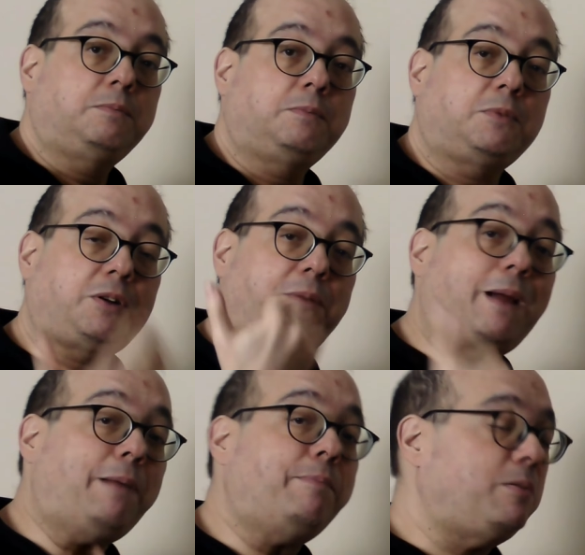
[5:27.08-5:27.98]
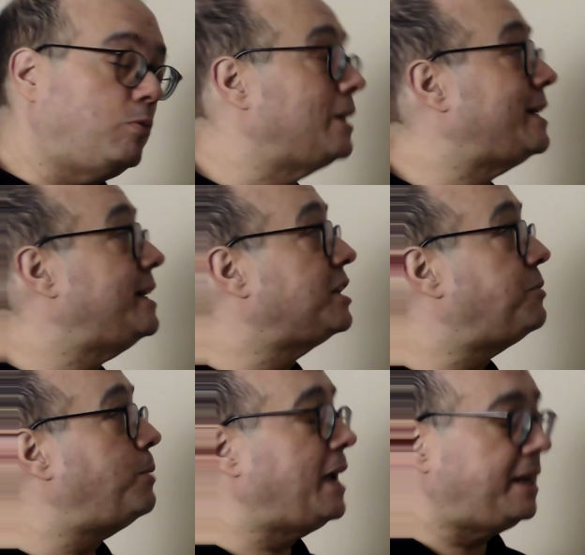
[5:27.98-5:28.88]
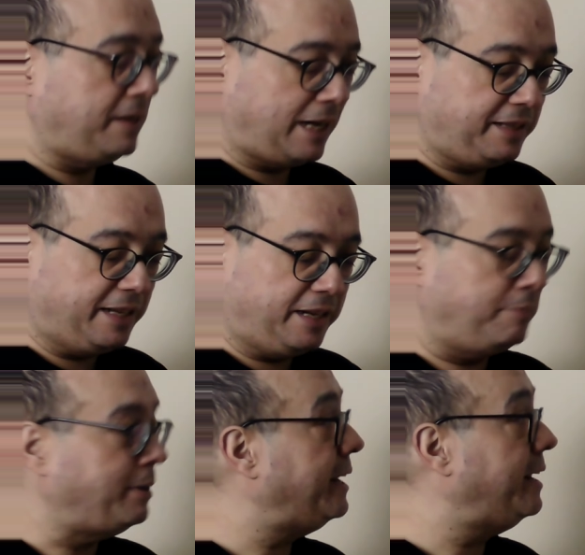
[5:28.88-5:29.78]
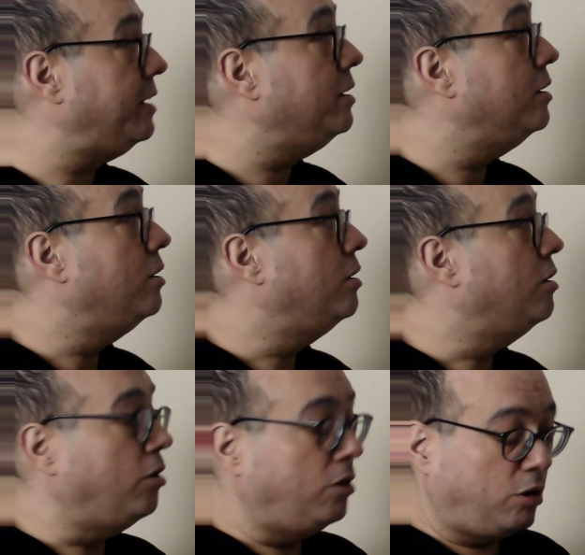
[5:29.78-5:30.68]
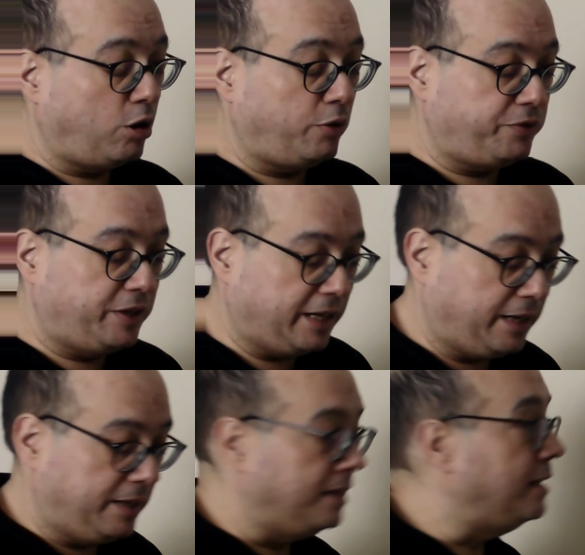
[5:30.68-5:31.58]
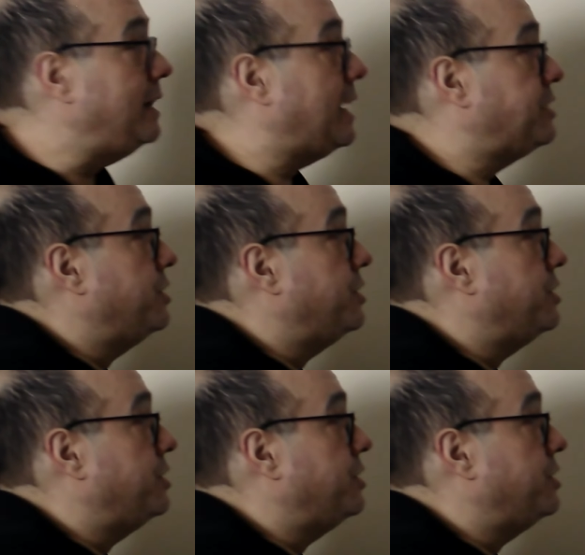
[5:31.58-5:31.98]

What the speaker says: remember what I explained at the beginning of the lecture.